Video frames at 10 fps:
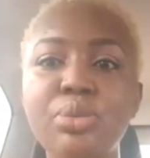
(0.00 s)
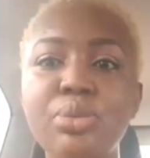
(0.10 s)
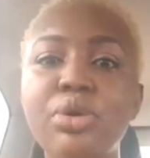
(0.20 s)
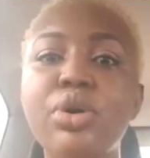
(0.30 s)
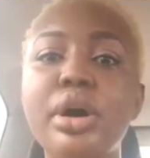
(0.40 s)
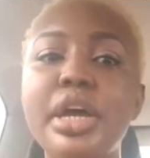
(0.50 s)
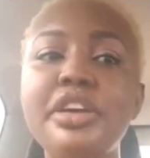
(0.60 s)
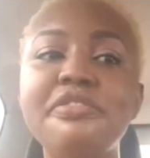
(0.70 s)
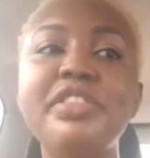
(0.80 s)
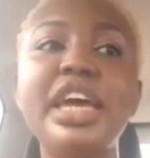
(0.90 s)
but
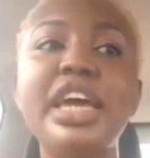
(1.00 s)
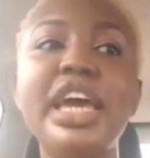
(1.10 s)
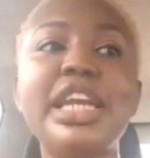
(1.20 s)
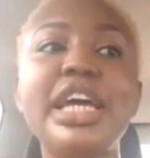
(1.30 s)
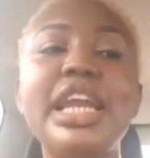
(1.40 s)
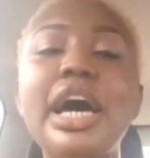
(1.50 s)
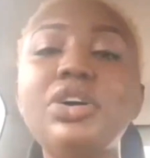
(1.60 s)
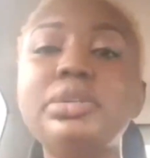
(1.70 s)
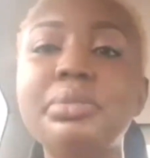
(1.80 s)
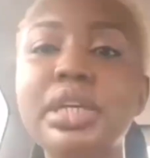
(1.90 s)
if they had
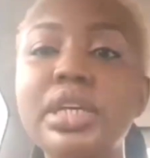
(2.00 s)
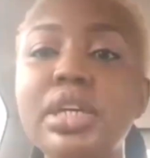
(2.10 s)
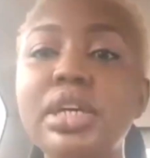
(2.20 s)
allowed me